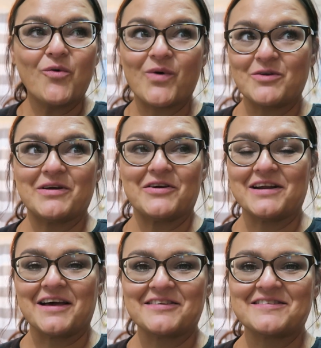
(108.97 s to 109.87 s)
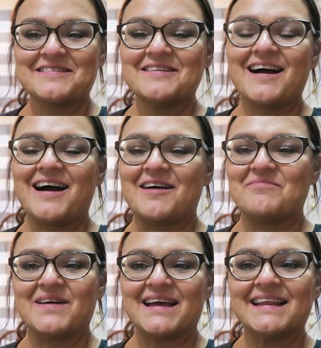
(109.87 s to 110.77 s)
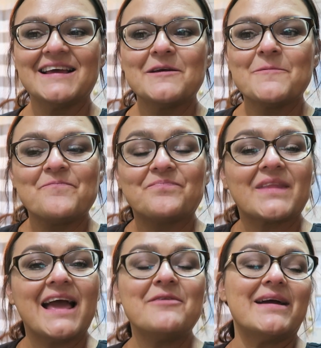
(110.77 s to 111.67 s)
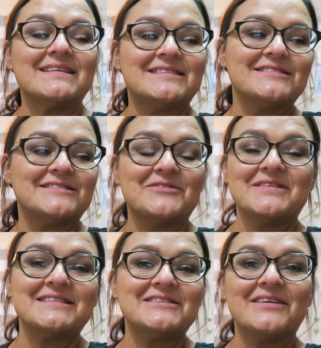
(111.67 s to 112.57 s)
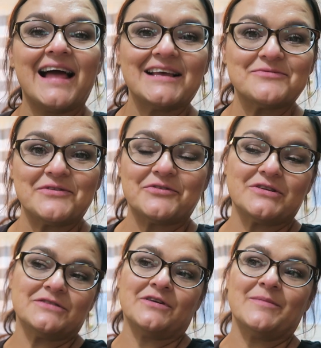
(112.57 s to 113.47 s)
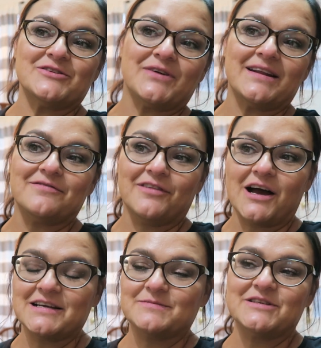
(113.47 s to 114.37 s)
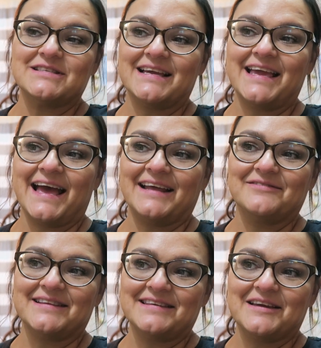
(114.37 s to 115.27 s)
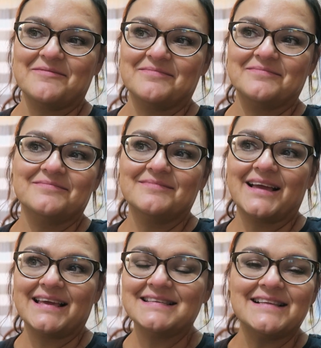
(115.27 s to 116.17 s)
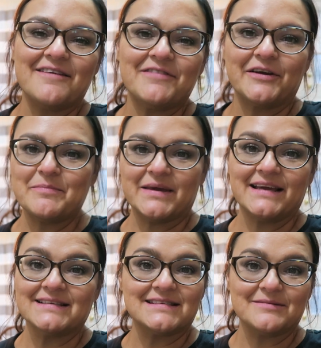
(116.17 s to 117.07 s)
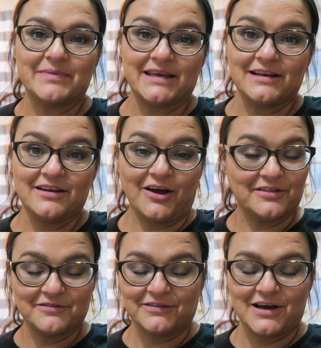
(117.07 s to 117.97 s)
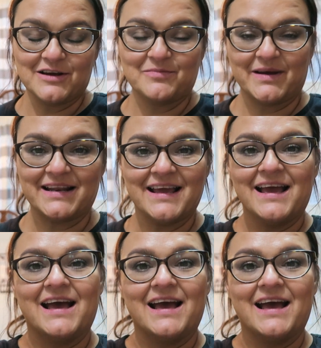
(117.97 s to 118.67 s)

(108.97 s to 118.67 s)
one way or another. But anyways, so this is our last week with Christopher. I'm gonna try to vlog as much as I can with him. He's not very big into being on the vlog, but